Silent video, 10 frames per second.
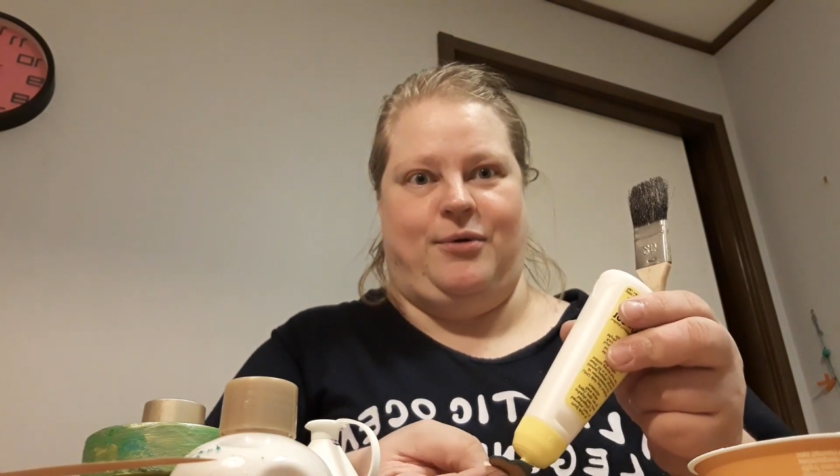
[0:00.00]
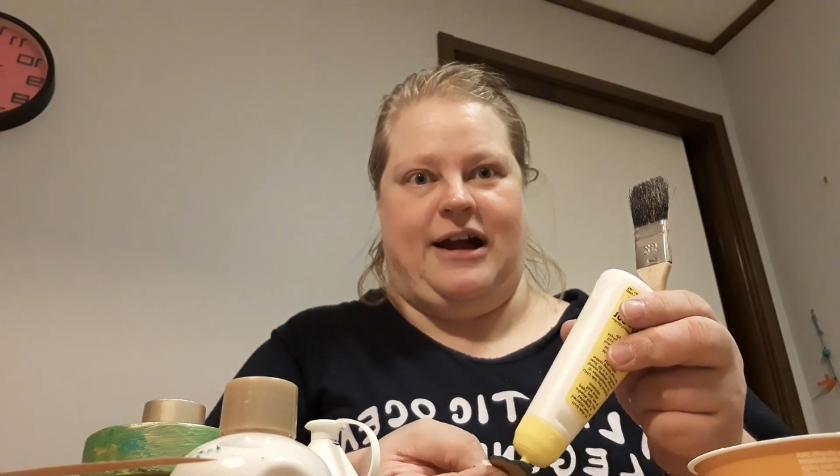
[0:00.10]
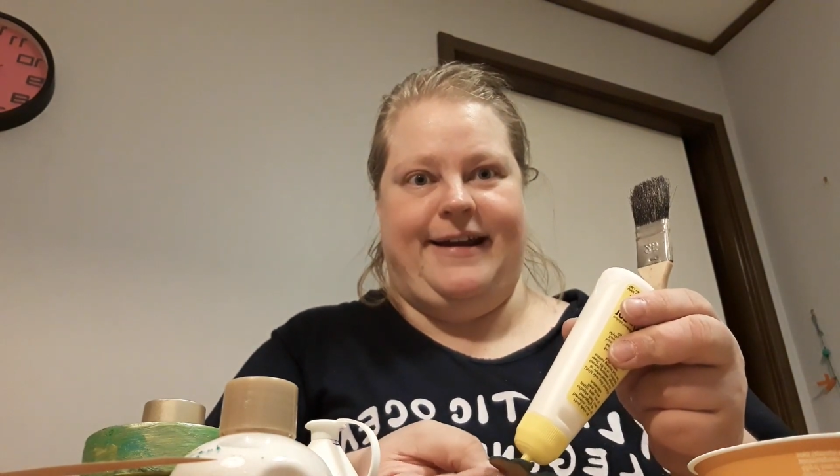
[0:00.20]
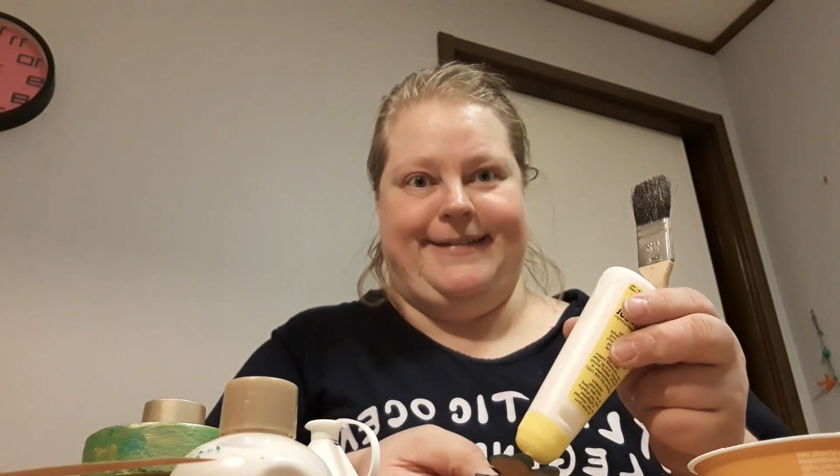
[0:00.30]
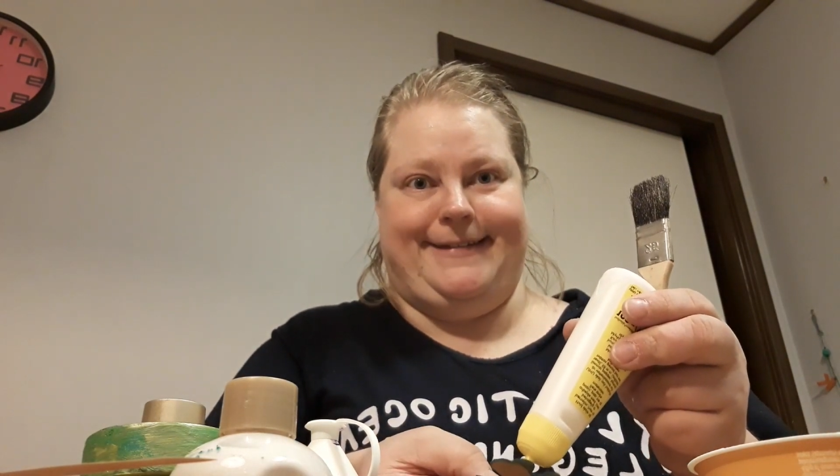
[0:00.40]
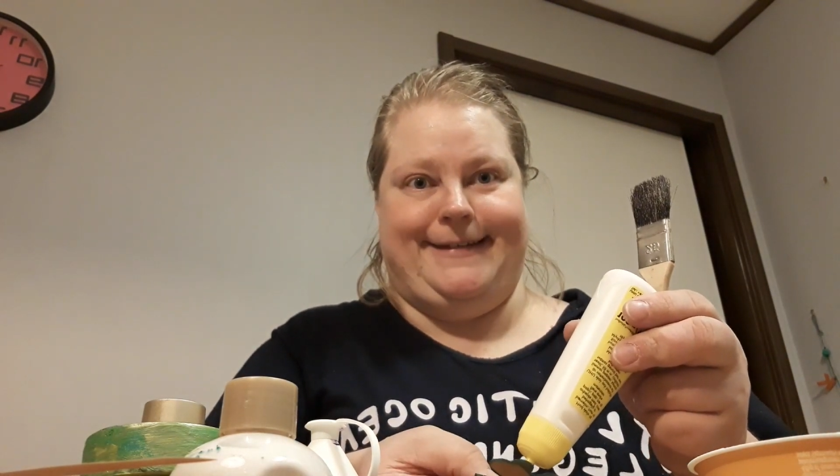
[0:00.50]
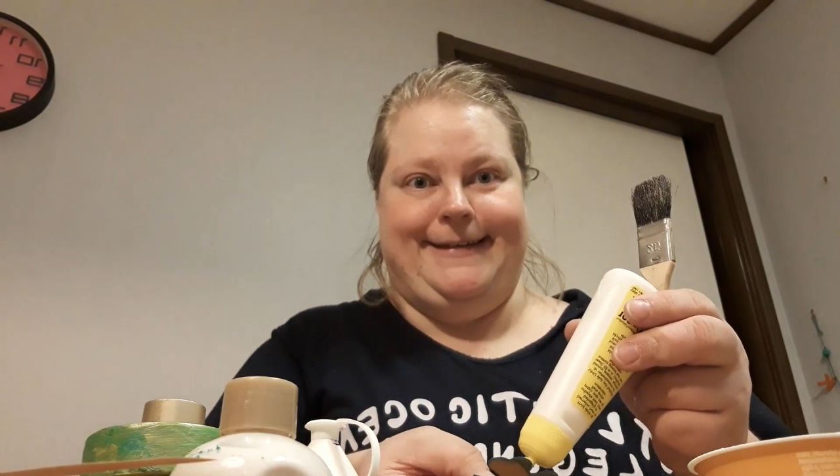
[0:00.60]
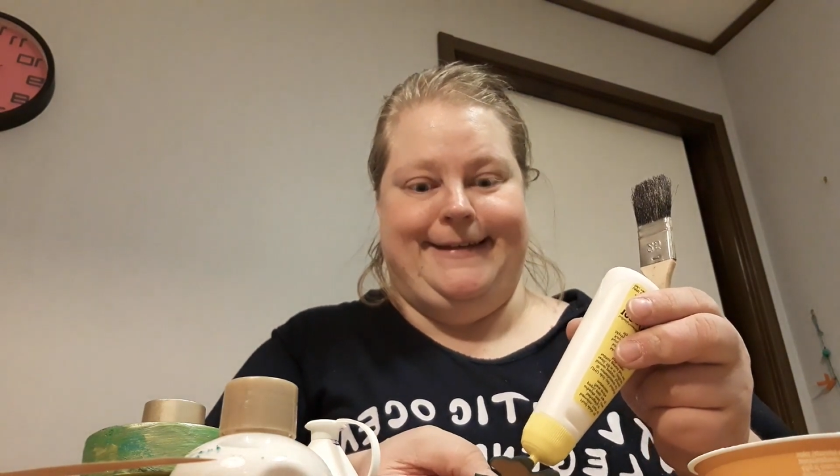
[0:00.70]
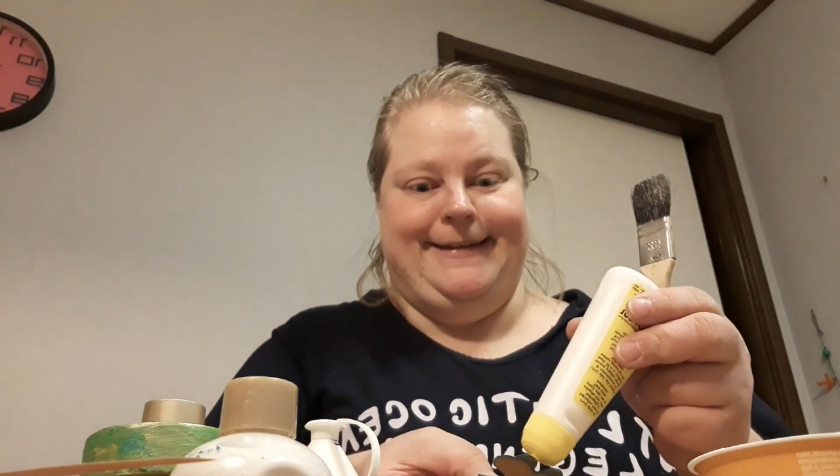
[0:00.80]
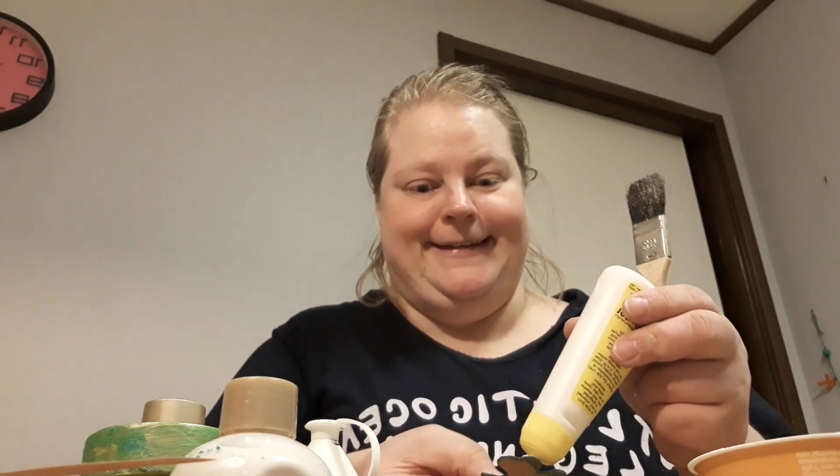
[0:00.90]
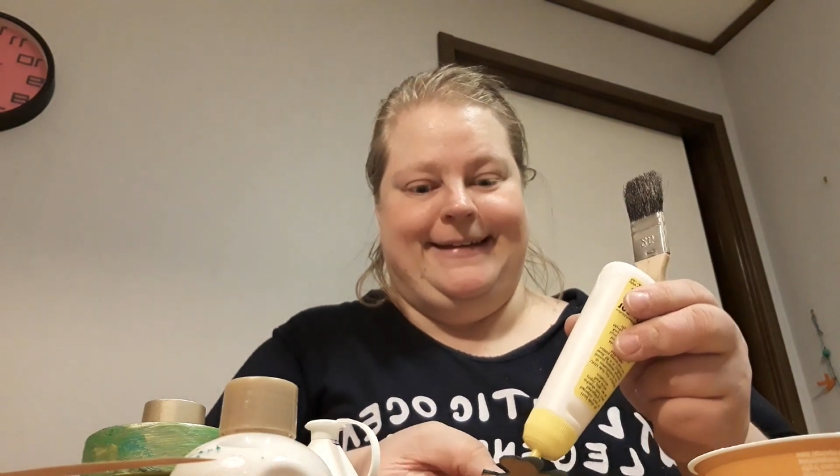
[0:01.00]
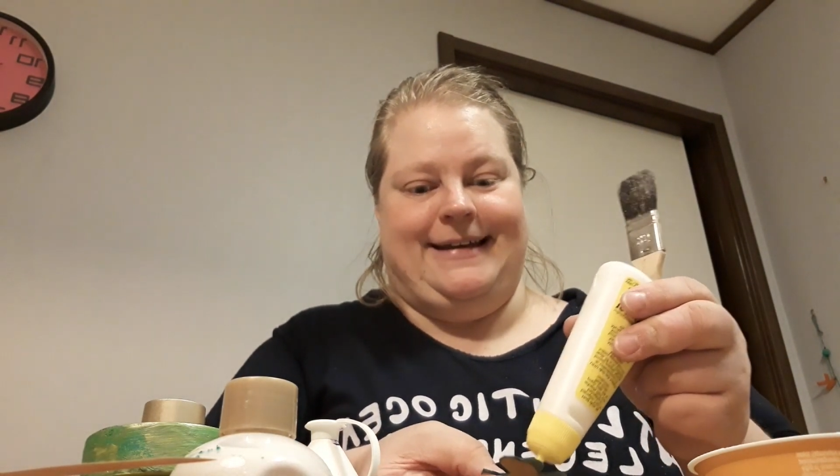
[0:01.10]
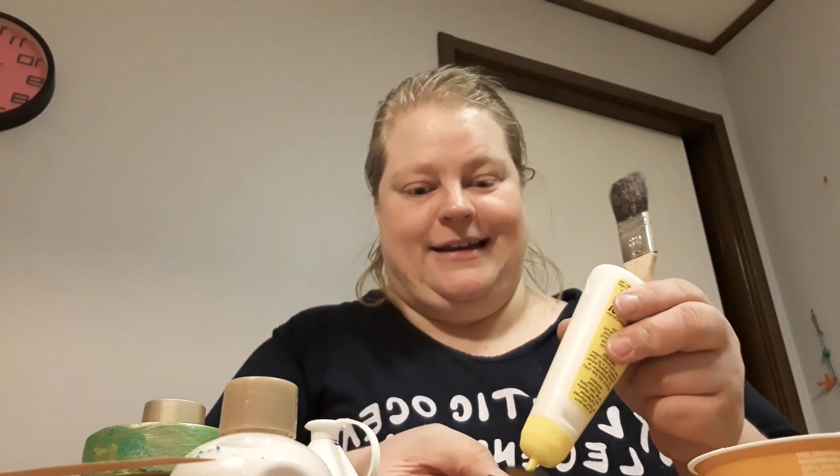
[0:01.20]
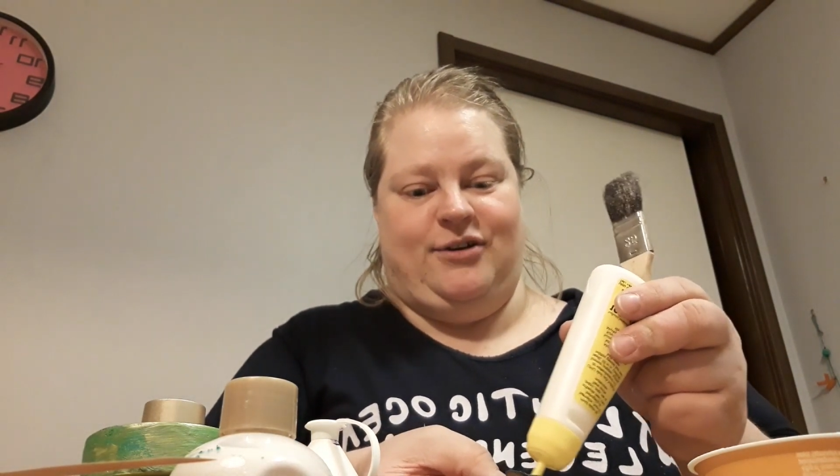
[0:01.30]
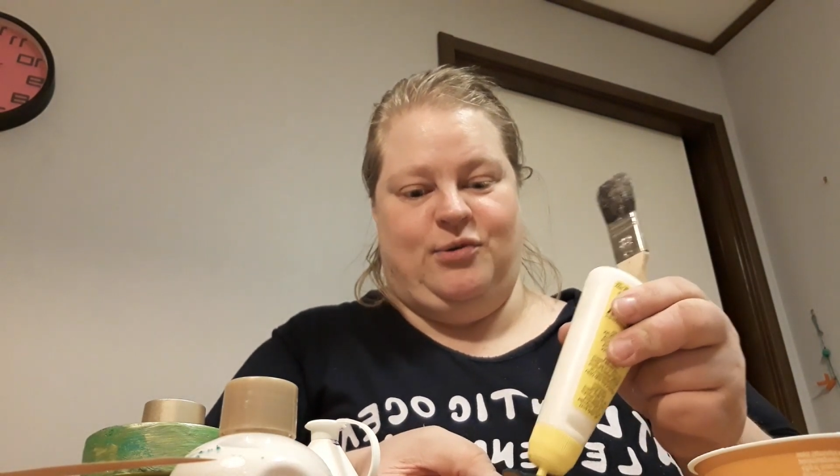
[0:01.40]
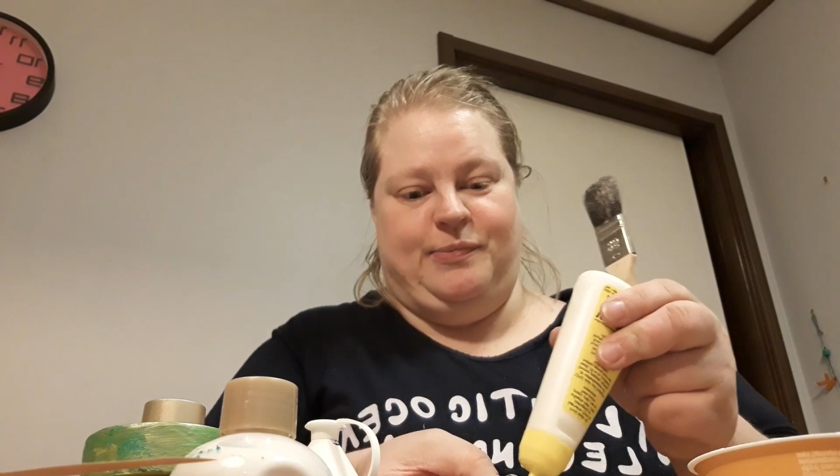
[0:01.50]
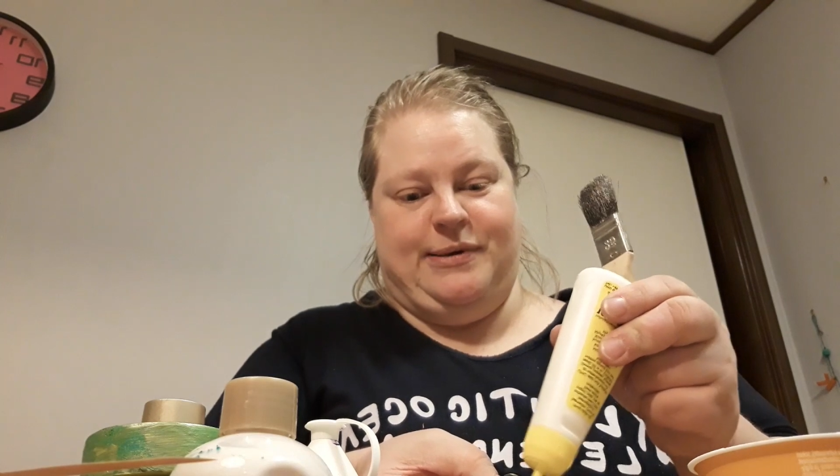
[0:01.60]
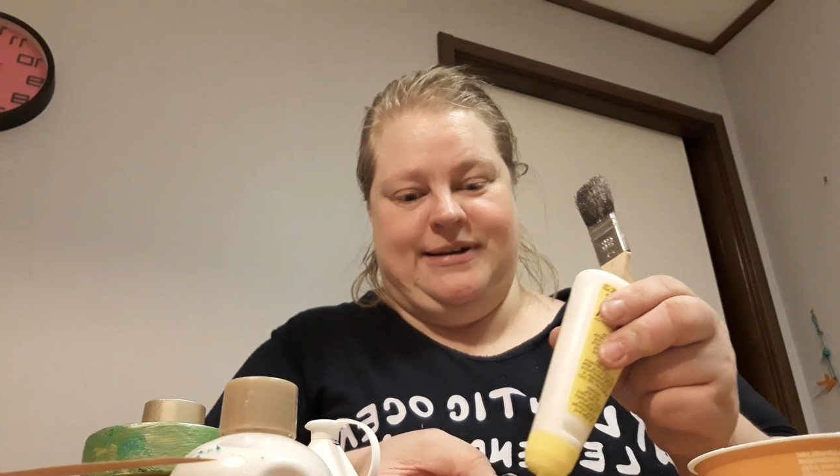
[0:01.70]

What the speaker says: right? I hope.